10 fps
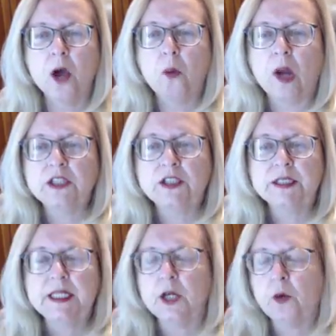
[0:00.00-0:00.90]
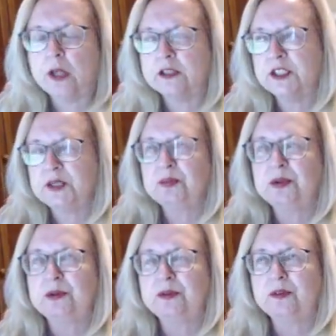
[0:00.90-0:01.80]
Why should he question
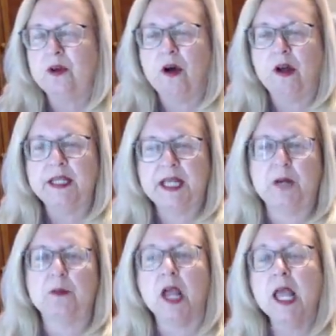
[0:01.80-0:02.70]
Putin on camera?